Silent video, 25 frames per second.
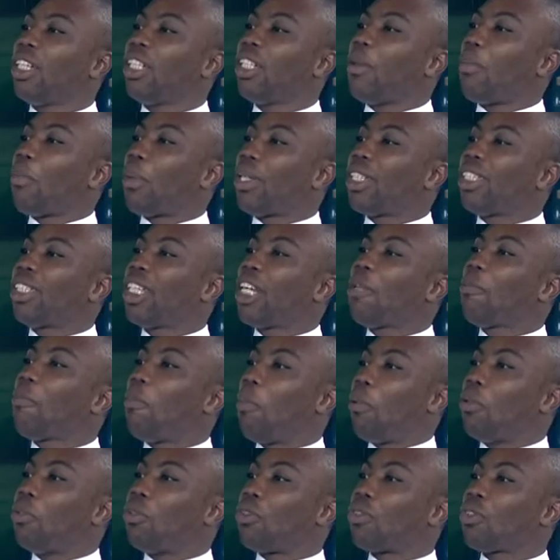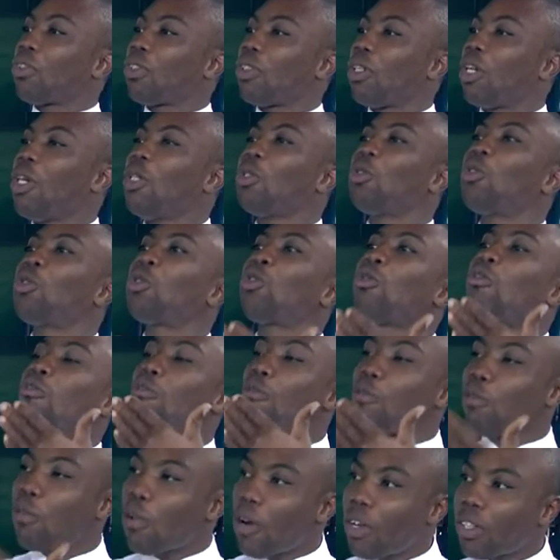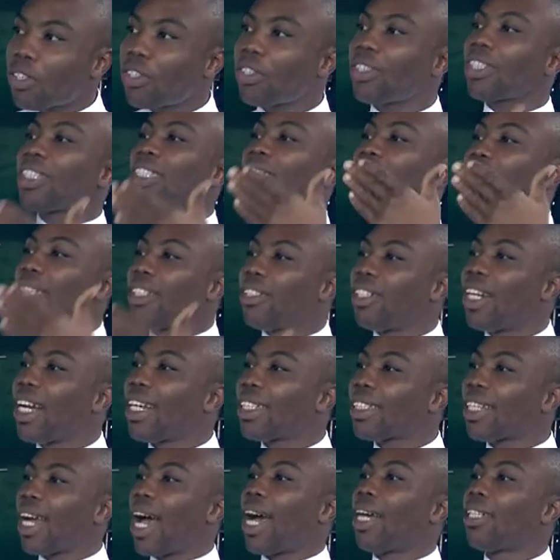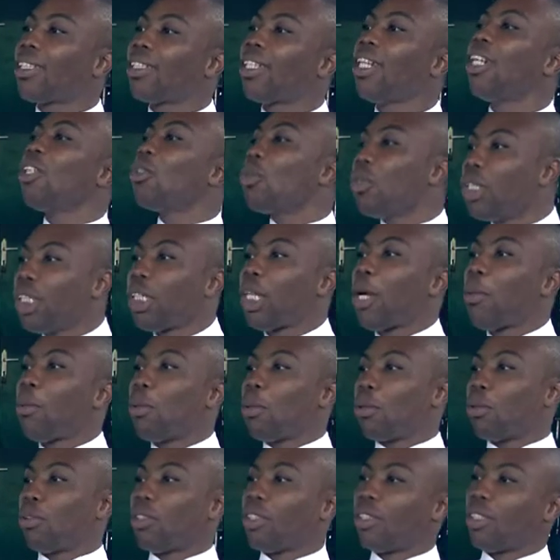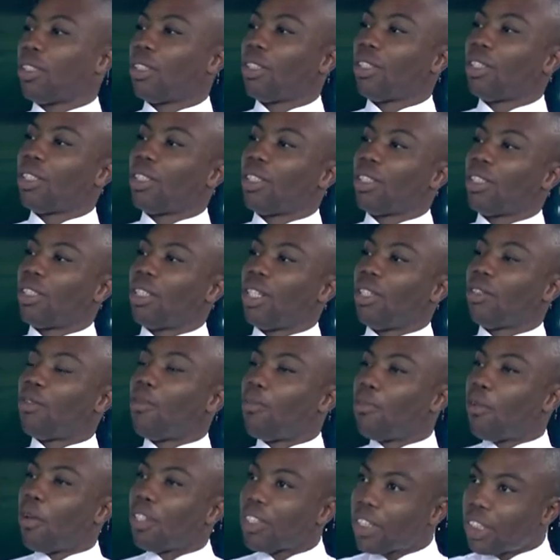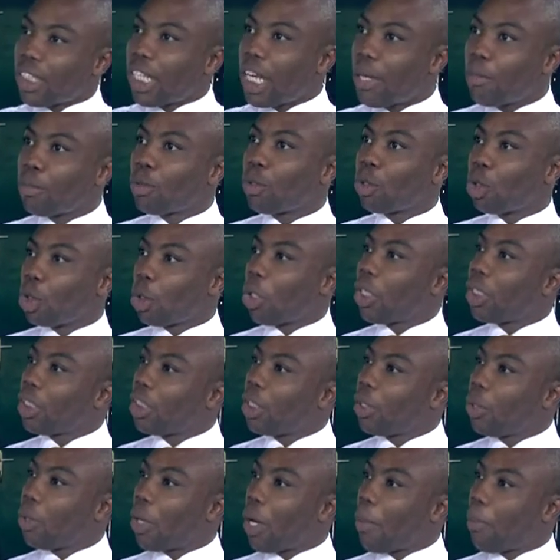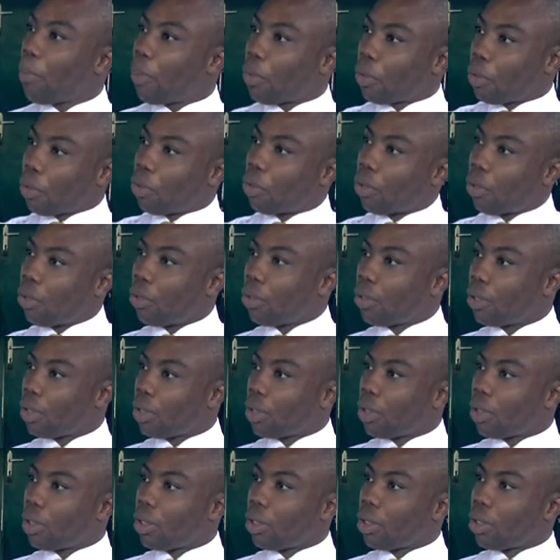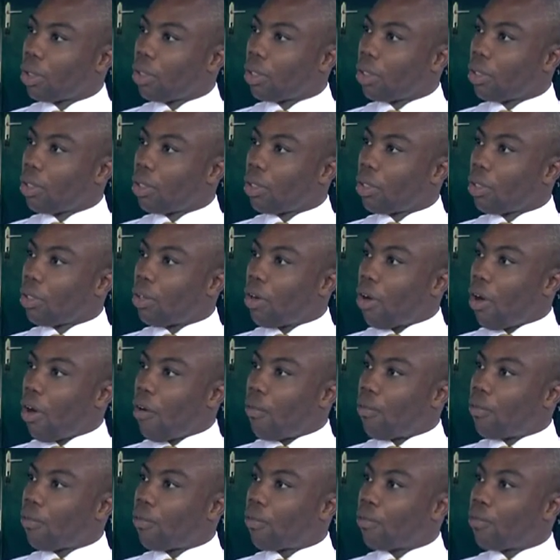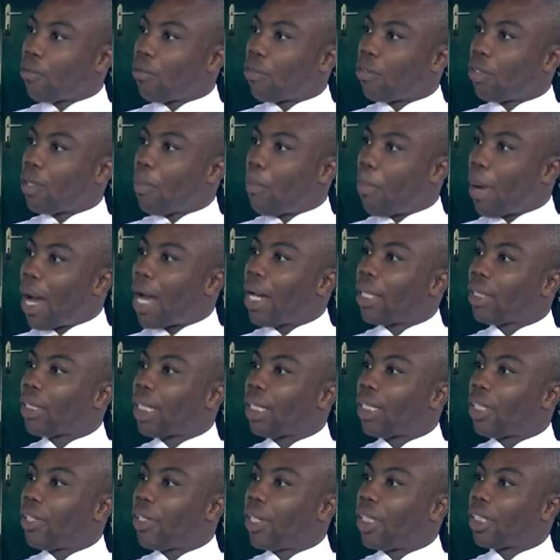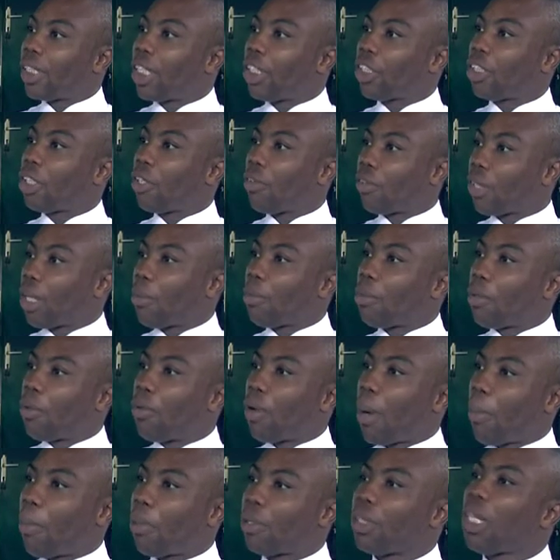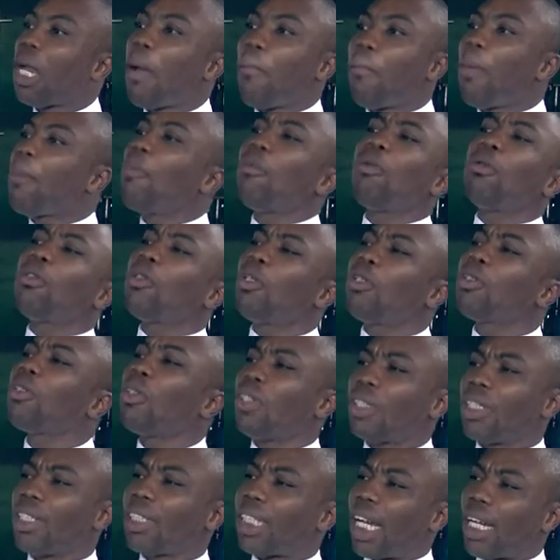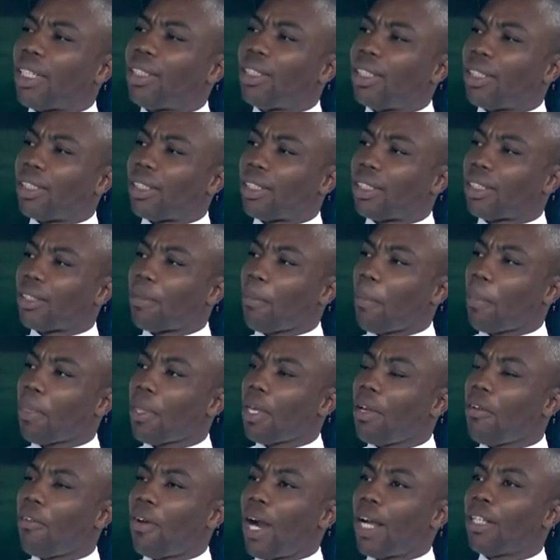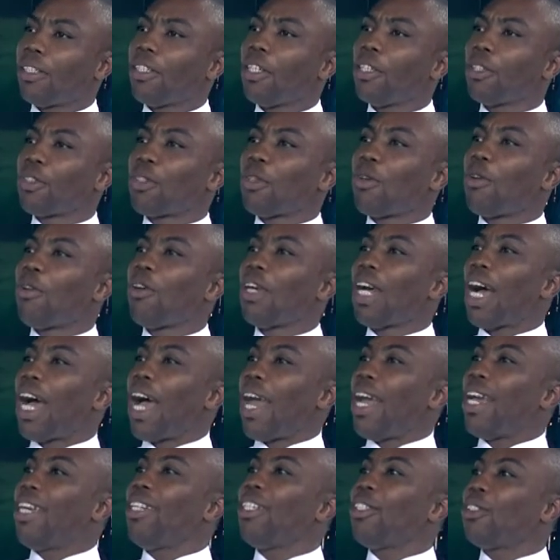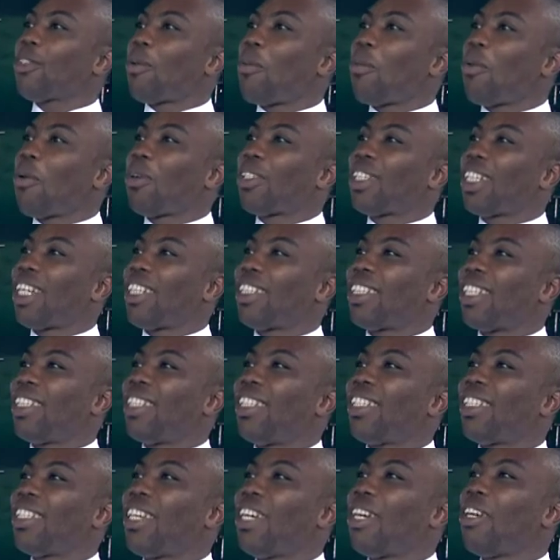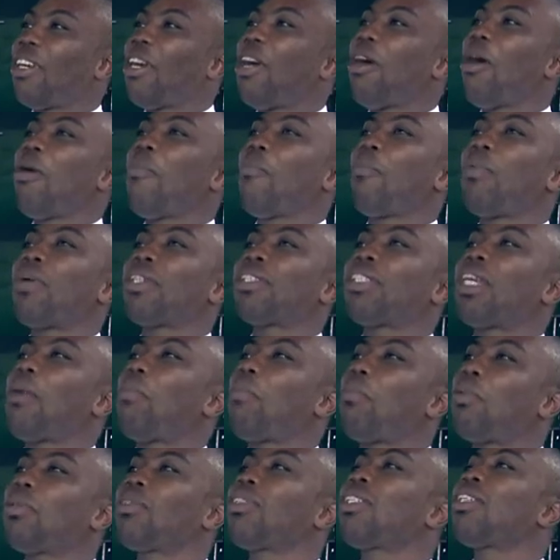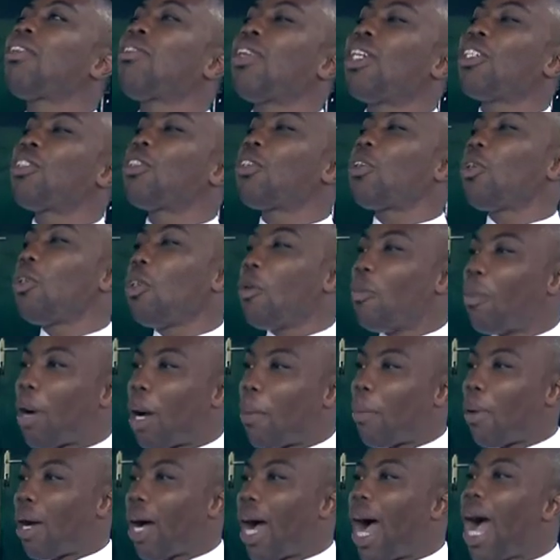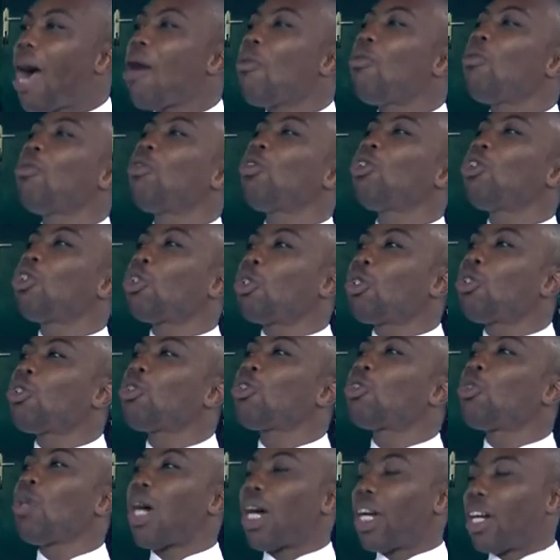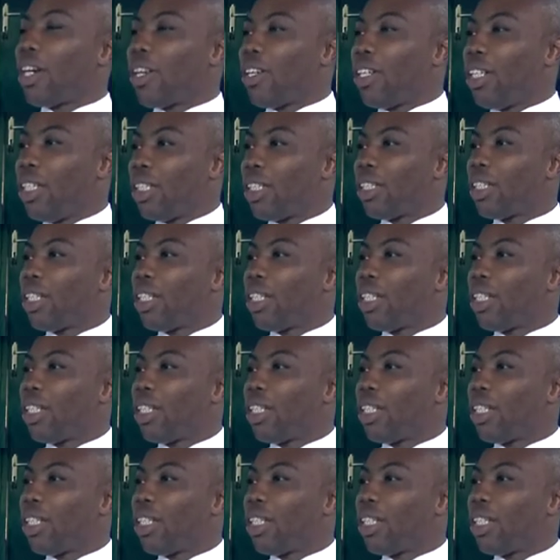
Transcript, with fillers: the president put to force Syria's hand to the table, to force them to join the UN protocol of the ban and the eradication of chemical weapons. People don't understand this, right? So I heard in some quarters that they say President Putin rescued Obama. I will choose to agree.